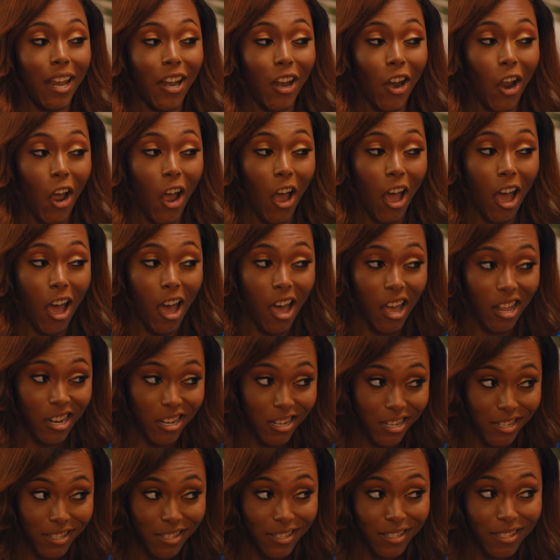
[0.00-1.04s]
and
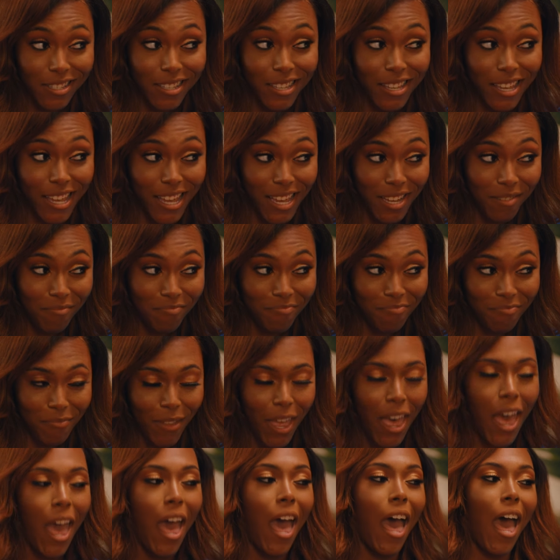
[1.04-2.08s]
honestly,
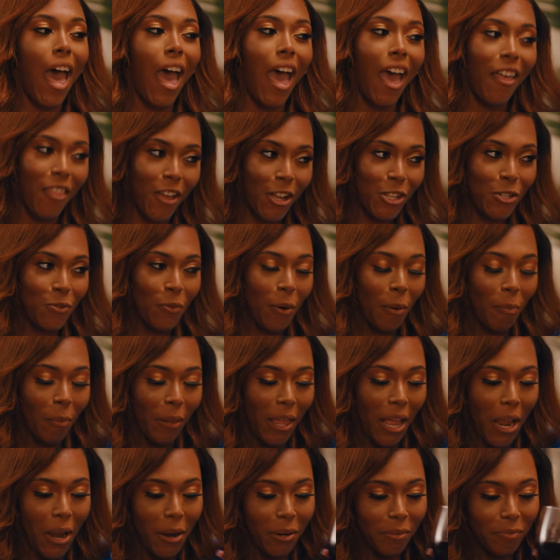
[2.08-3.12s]
I thought you were a
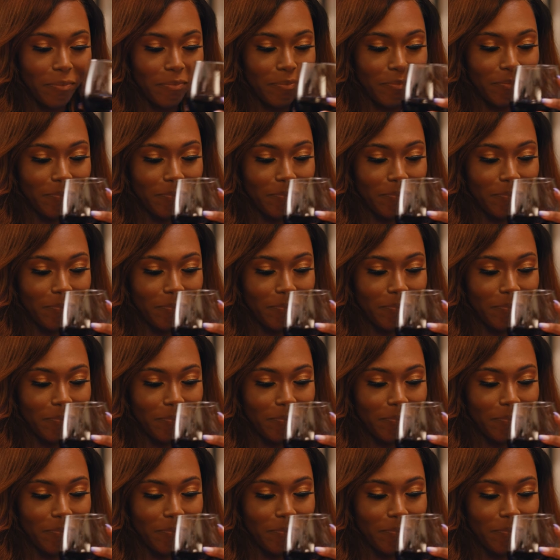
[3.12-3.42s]
player.